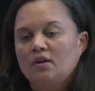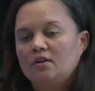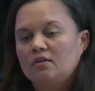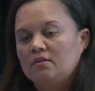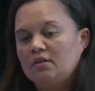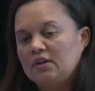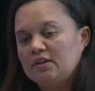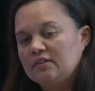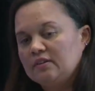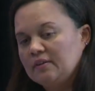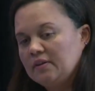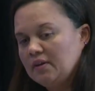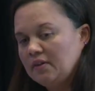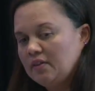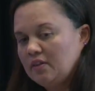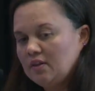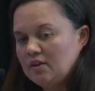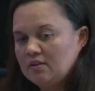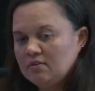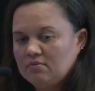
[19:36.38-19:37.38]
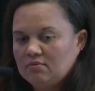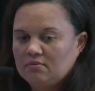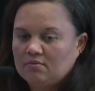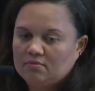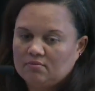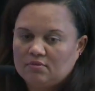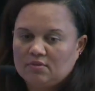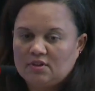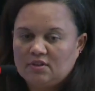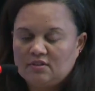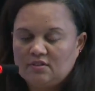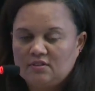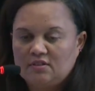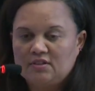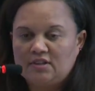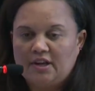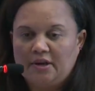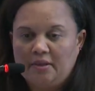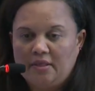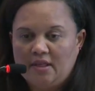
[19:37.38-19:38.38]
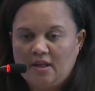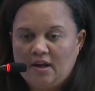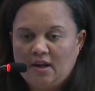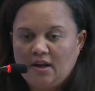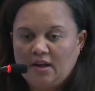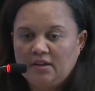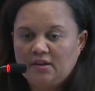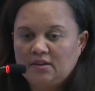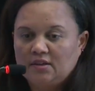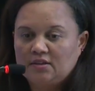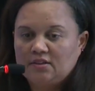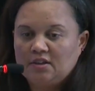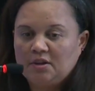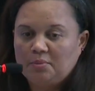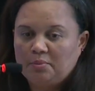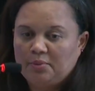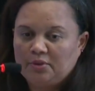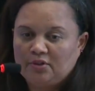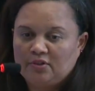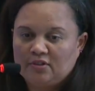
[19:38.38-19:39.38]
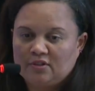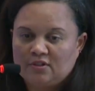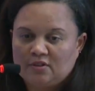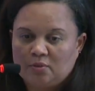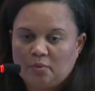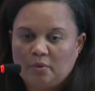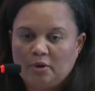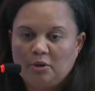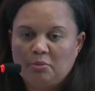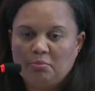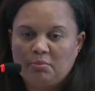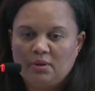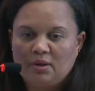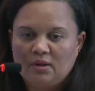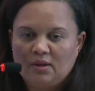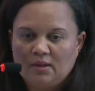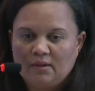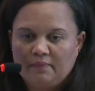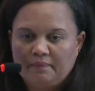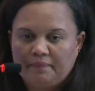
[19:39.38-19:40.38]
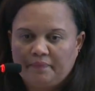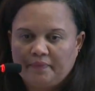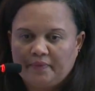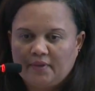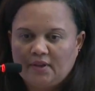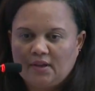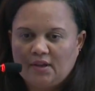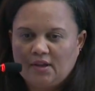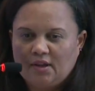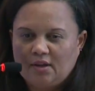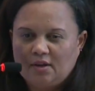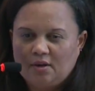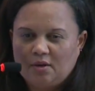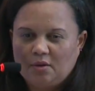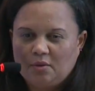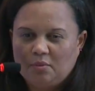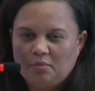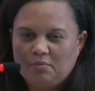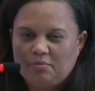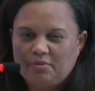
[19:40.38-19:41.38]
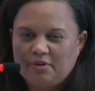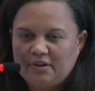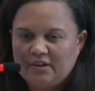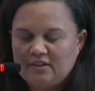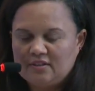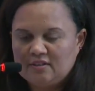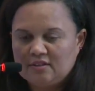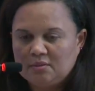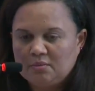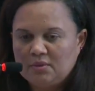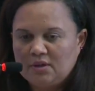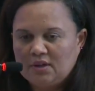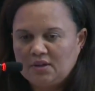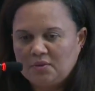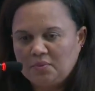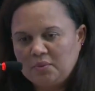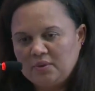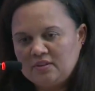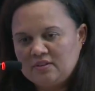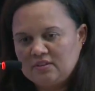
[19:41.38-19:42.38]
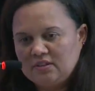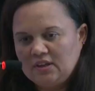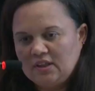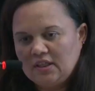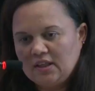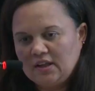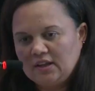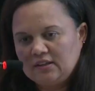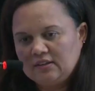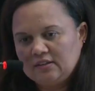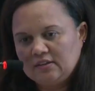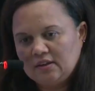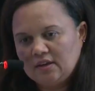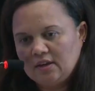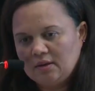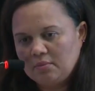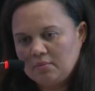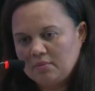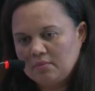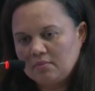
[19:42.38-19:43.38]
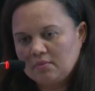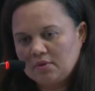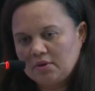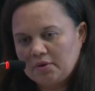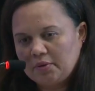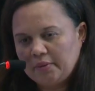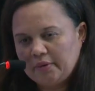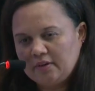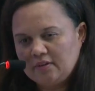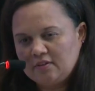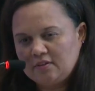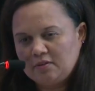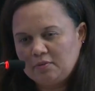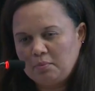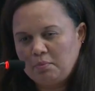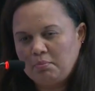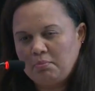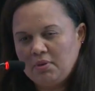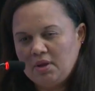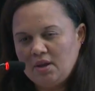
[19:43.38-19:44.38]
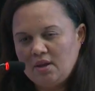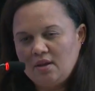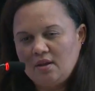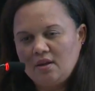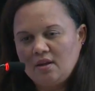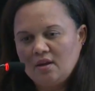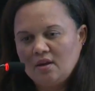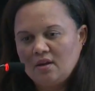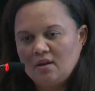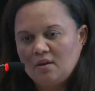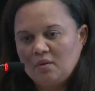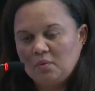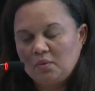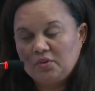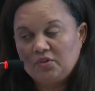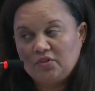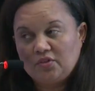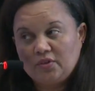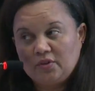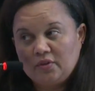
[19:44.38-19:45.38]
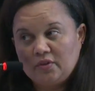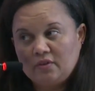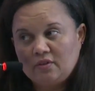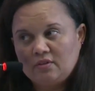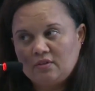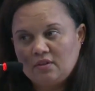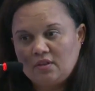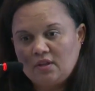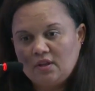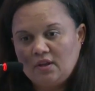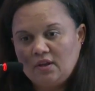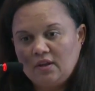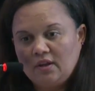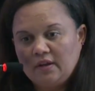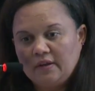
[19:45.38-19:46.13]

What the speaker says: Right, and then this is now the higher temperature sweep. Again, pretty similar. We see that grease B, which is the